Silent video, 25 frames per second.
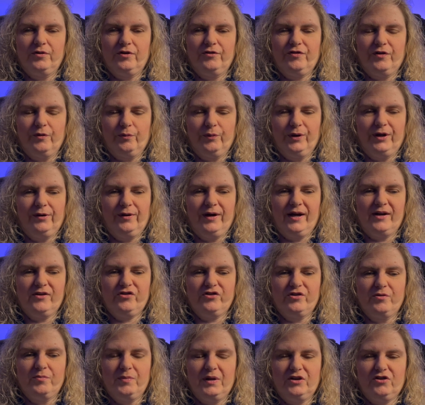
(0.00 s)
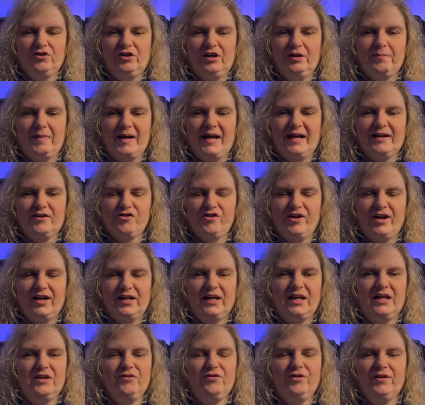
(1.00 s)
the reader has to mentally backtrack
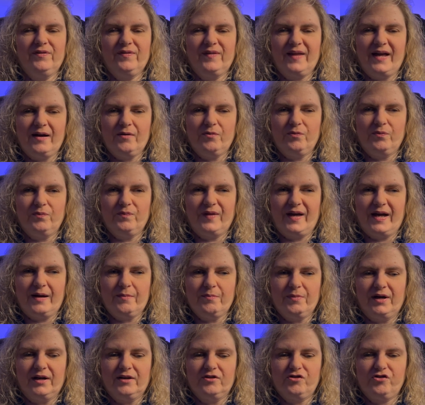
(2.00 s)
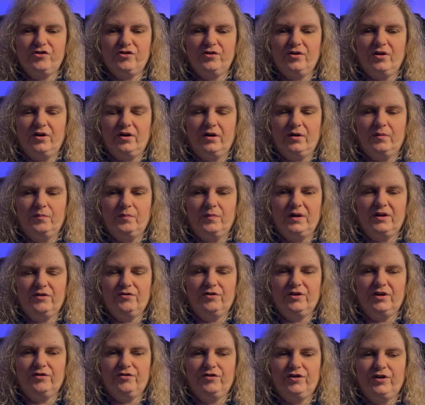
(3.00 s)
even that much, even
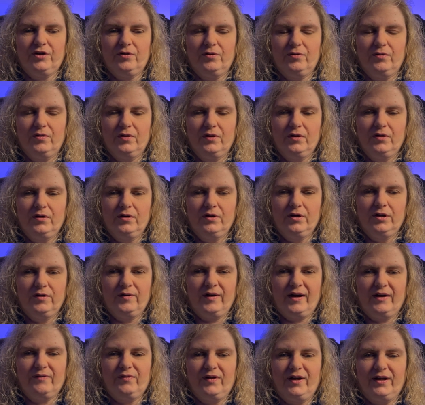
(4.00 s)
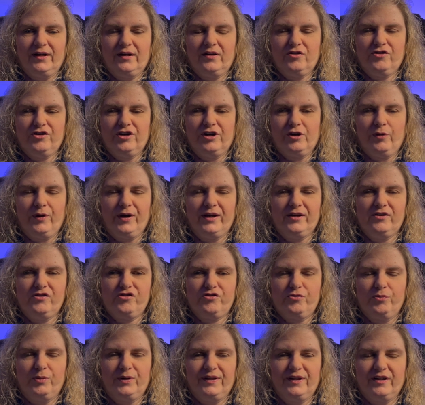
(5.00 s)
if you have like she cringed
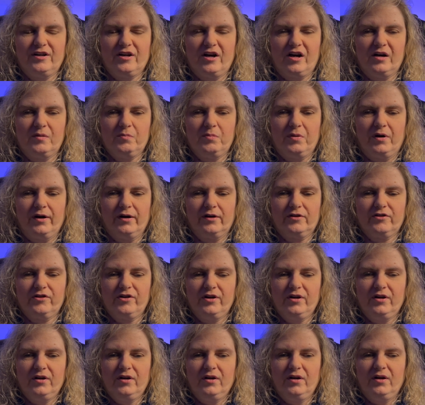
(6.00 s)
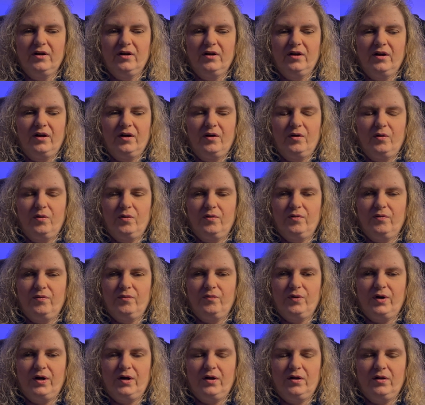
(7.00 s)
when the dog barked,
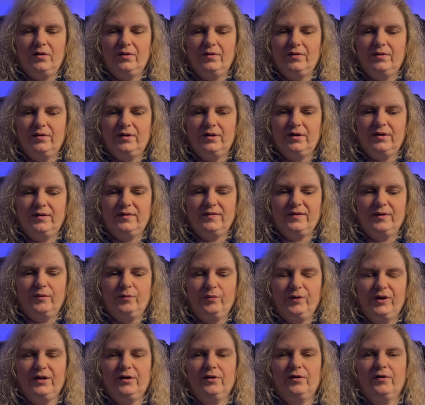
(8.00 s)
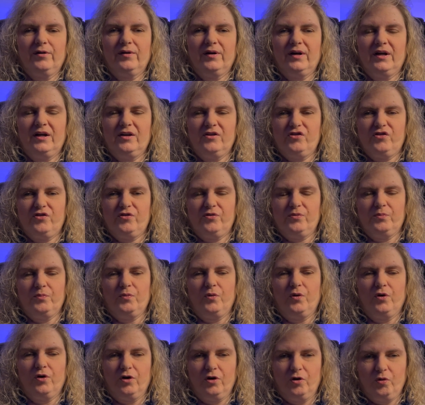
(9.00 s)
well, the reader is
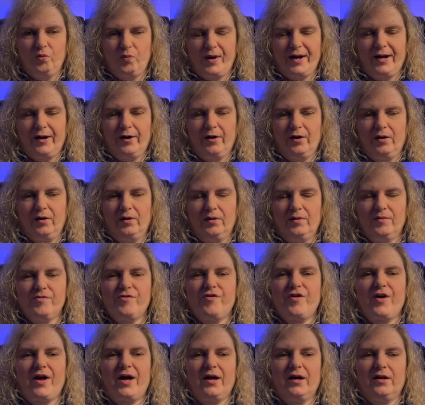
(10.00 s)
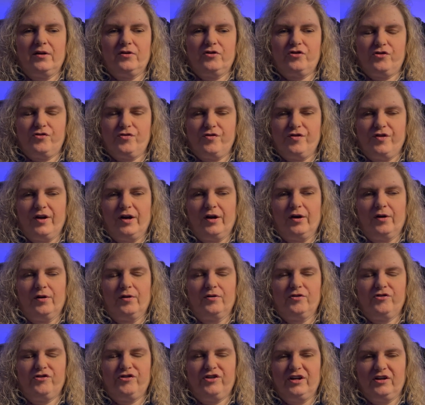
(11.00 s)
more aware that
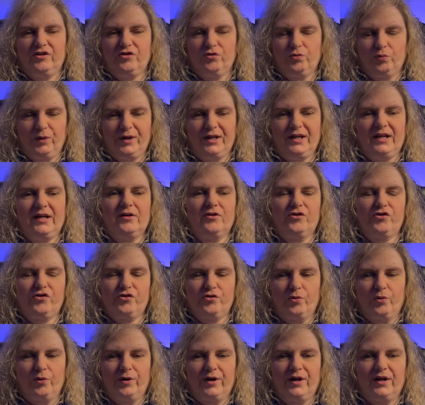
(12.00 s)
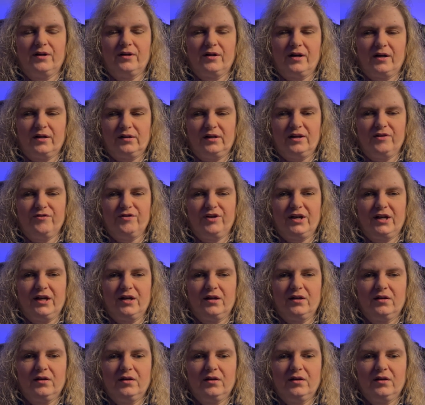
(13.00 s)
she's reading a story and not living it.